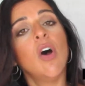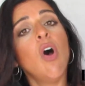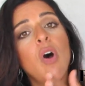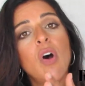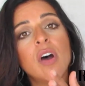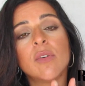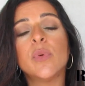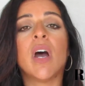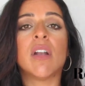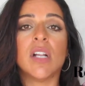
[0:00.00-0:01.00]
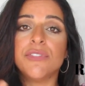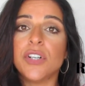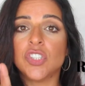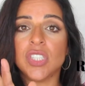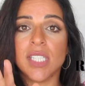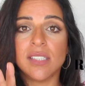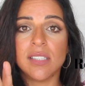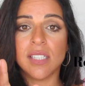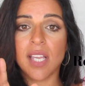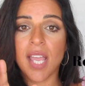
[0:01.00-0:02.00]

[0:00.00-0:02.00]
Or we are unfortunate